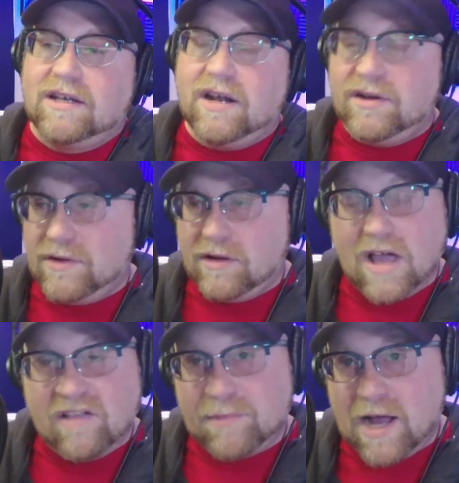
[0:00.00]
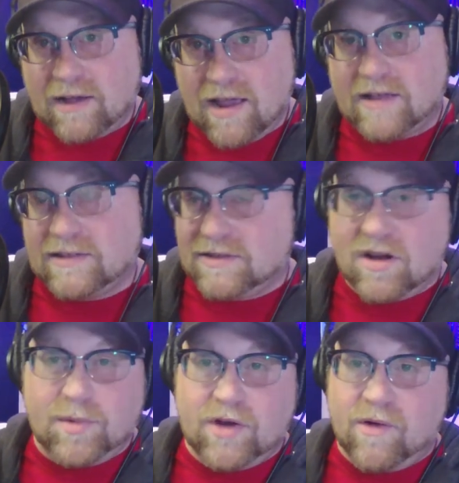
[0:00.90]
getting into a live podcast. It's
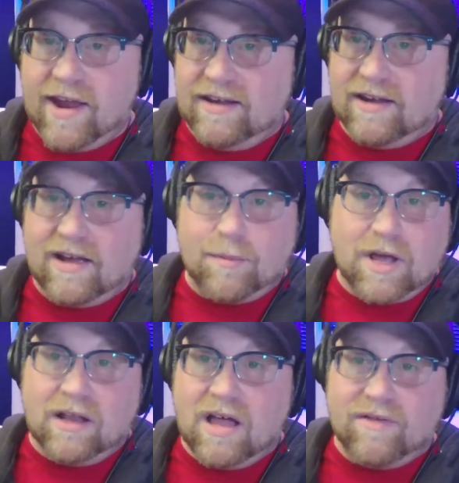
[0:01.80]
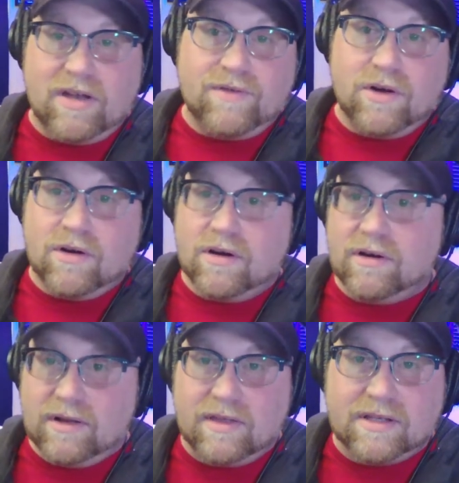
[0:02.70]
going to be great. I'm going to love it. If
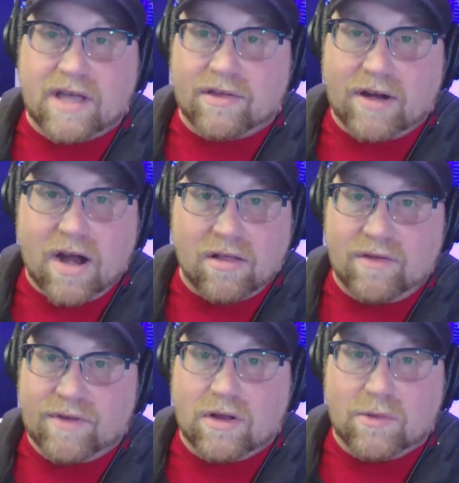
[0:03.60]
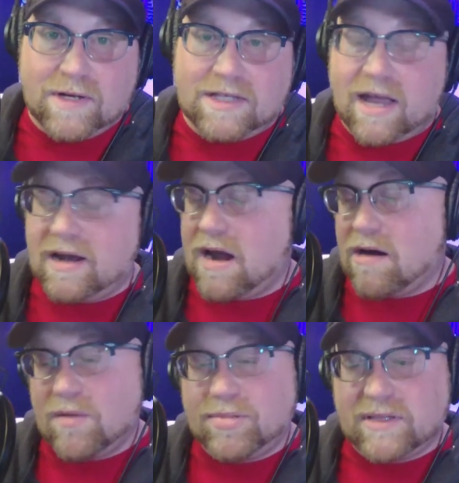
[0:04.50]
you're in the Southern area, if you're in Louisiana
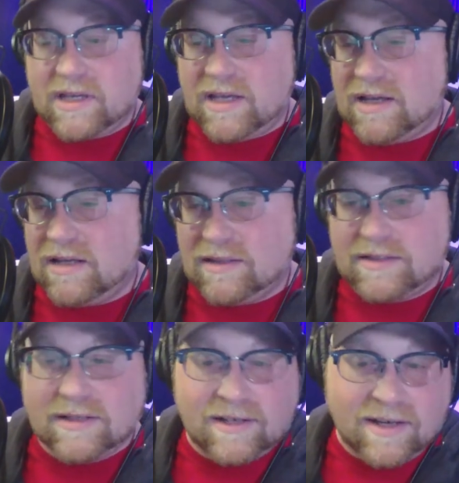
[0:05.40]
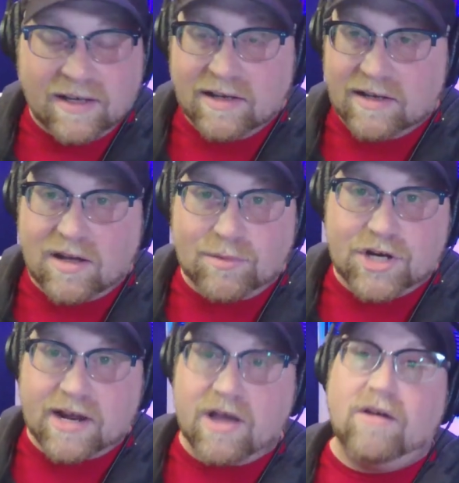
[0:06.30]
area, please come
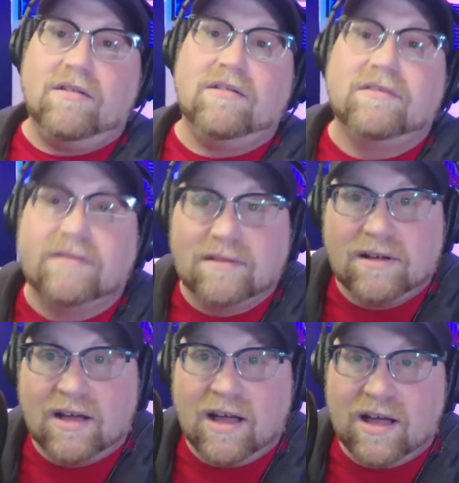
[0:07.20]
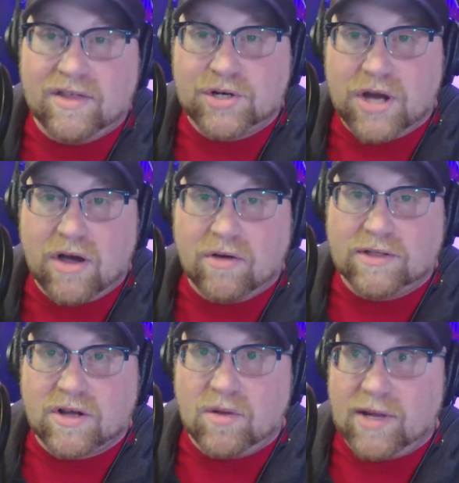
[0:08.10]
check out uh, the show.
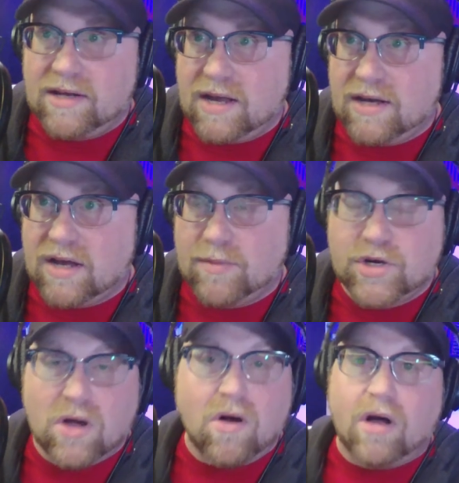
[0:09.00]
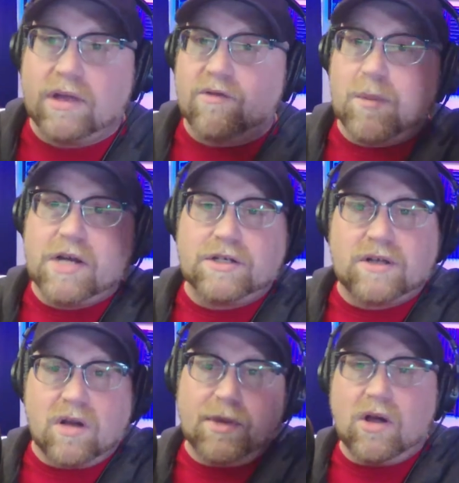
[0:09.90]
It's going to be a daytime show. All the information
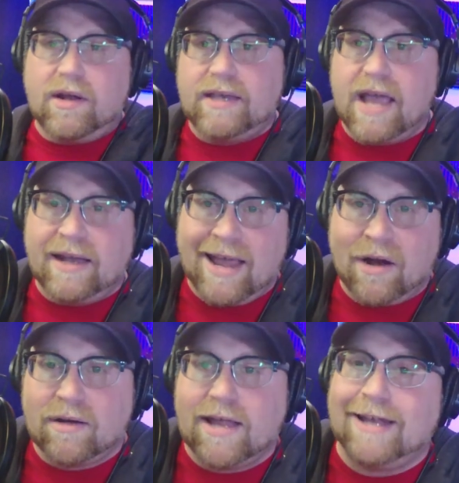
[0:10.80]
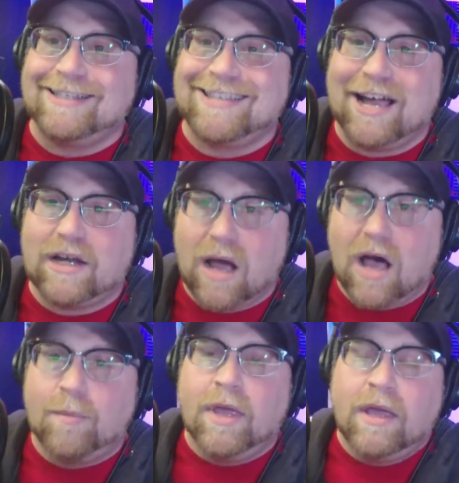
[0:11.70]
is going to be on
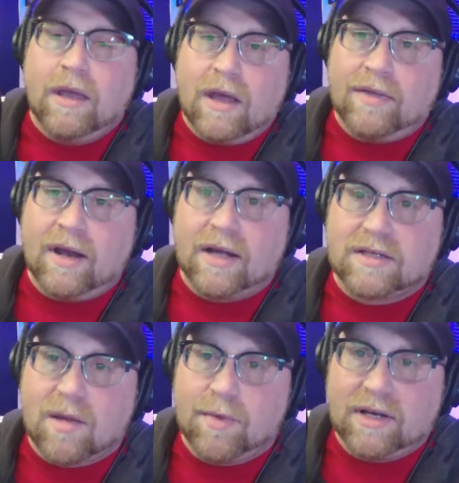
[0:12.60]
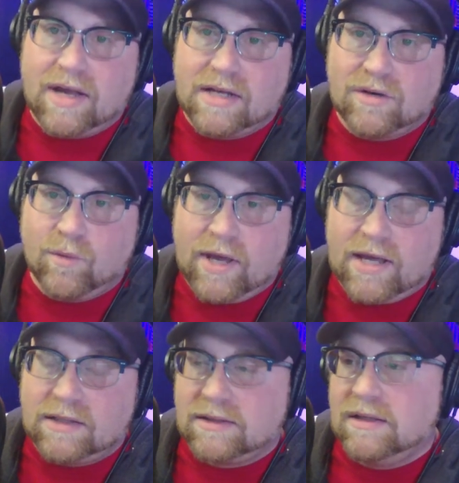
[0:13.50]
deadairdennis.com in the next coming days and
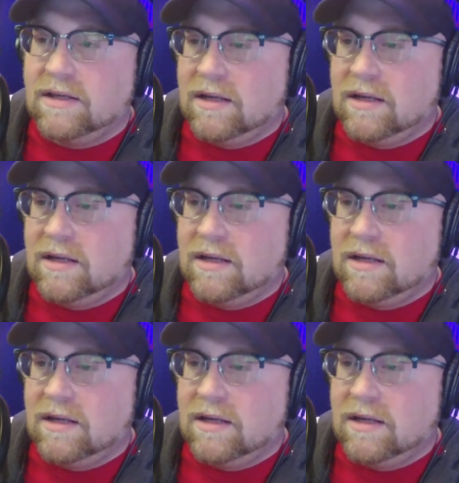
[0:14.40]
weeks